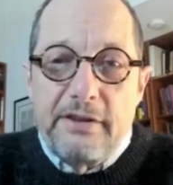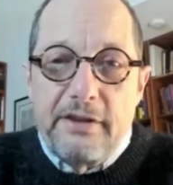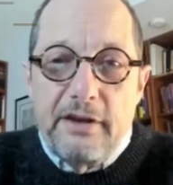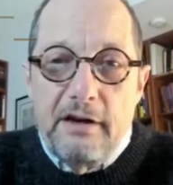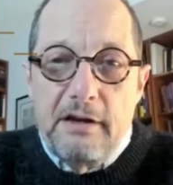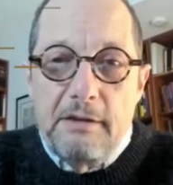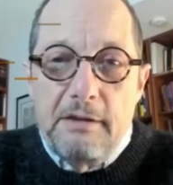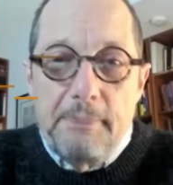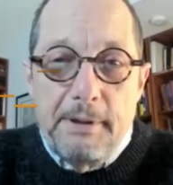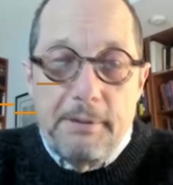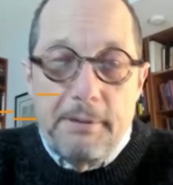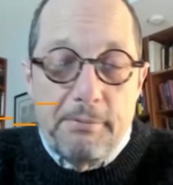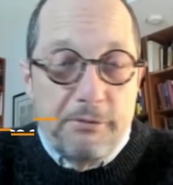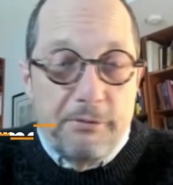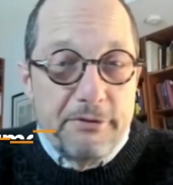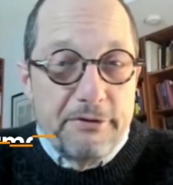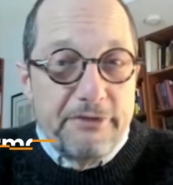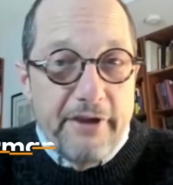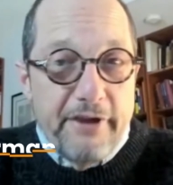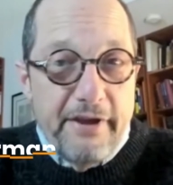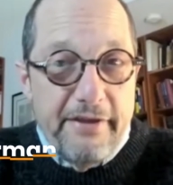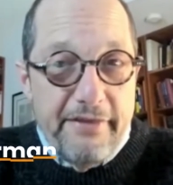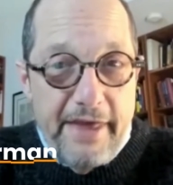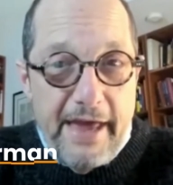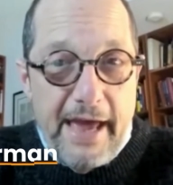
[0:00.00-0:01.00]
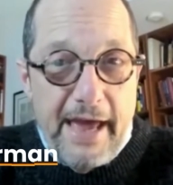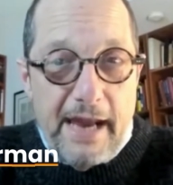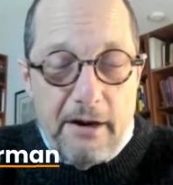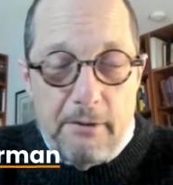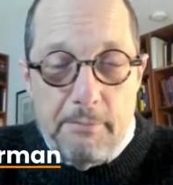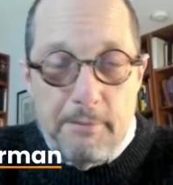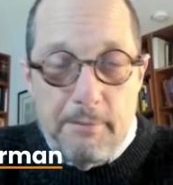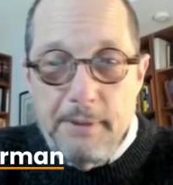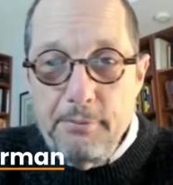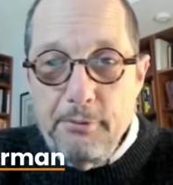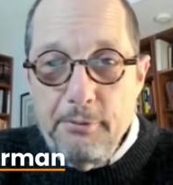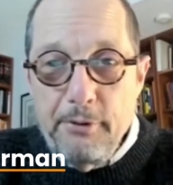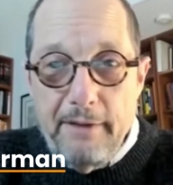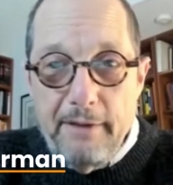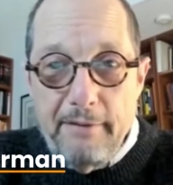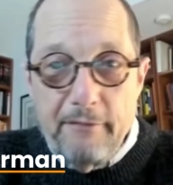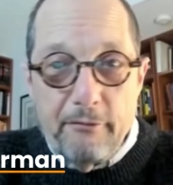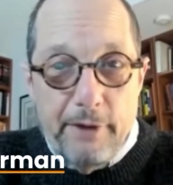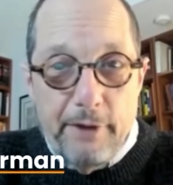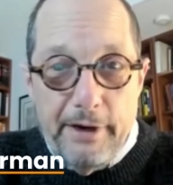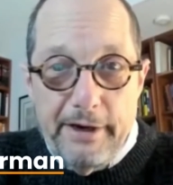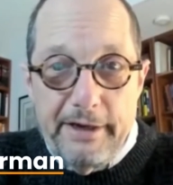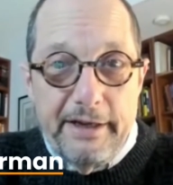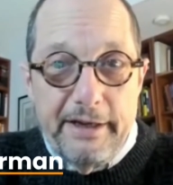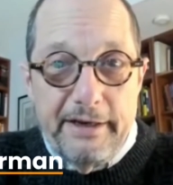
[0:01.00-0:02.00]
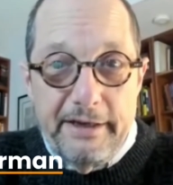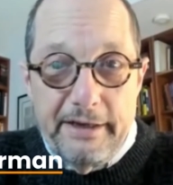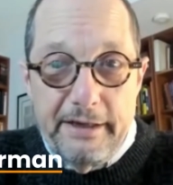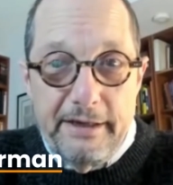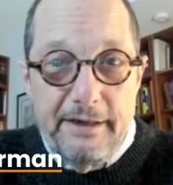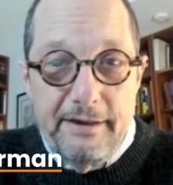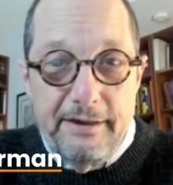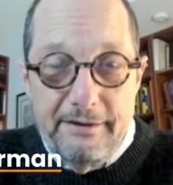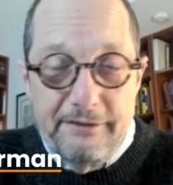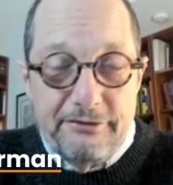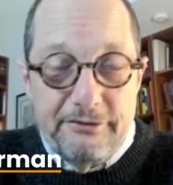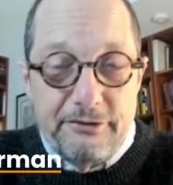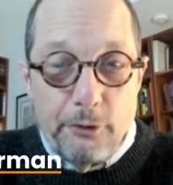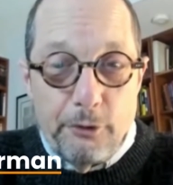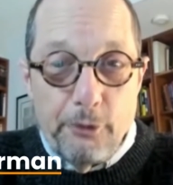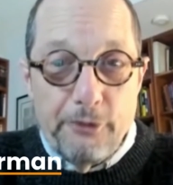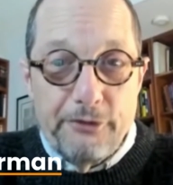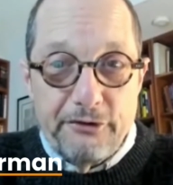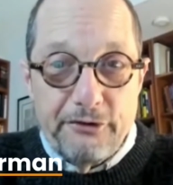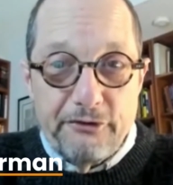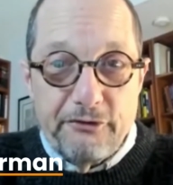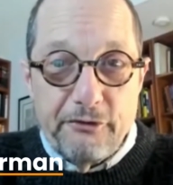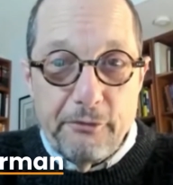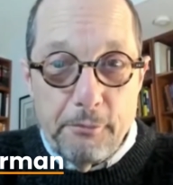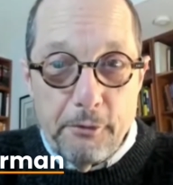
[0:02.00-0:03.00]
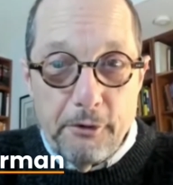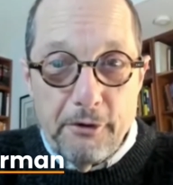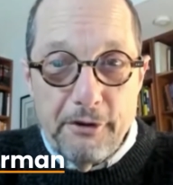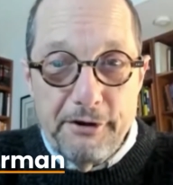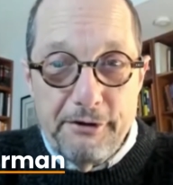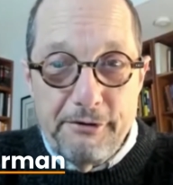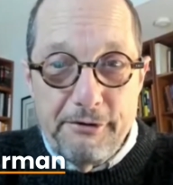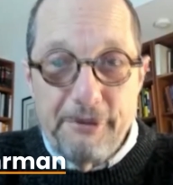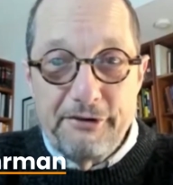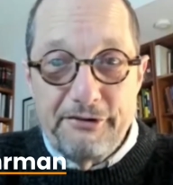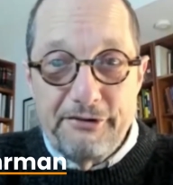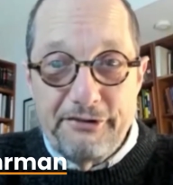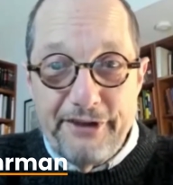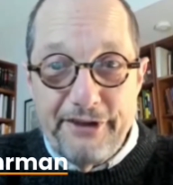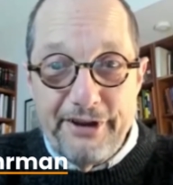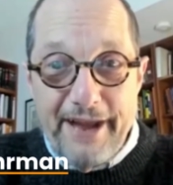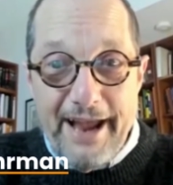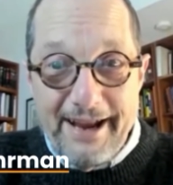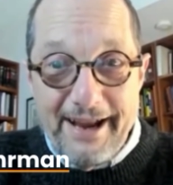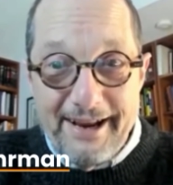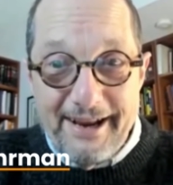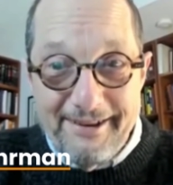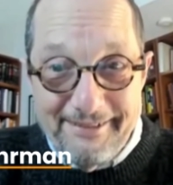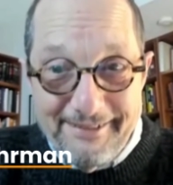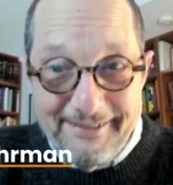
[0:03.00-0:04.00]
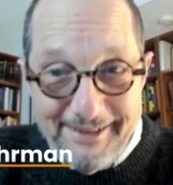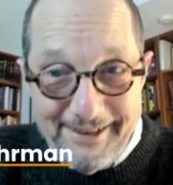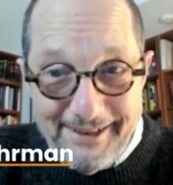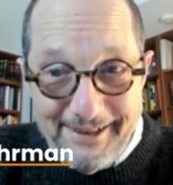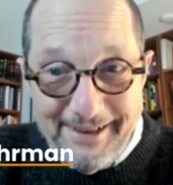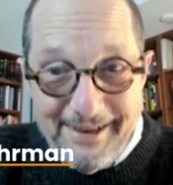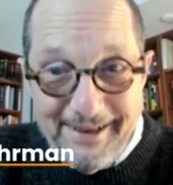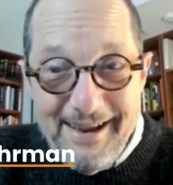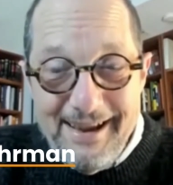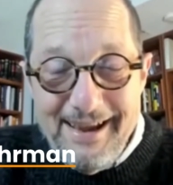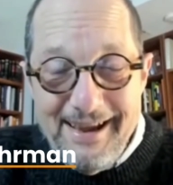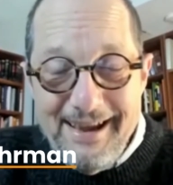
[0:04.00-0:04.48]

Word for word: the only people who would say that are people who haven't read any sources from early Christianity.